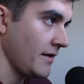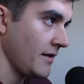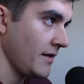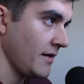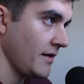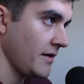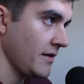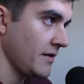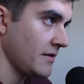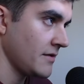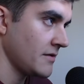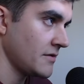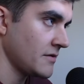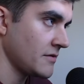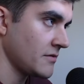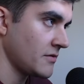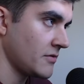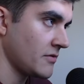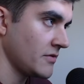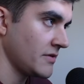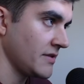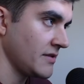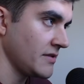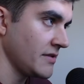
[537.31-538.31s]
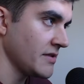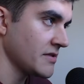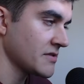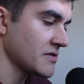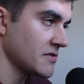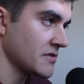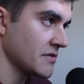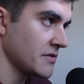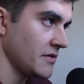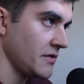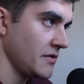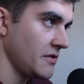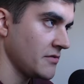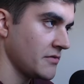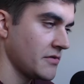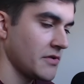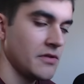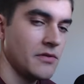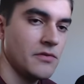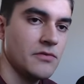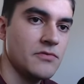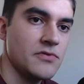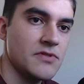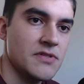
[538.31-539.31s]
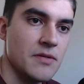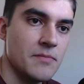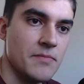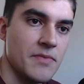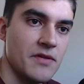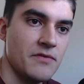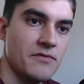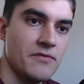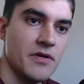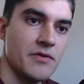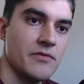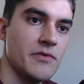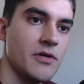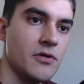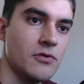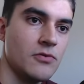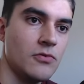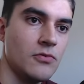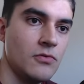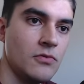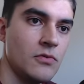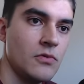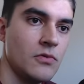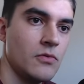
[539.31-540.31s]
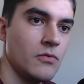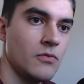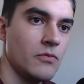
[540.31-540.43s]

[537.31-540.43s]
And on Elixir, you can do something very cool,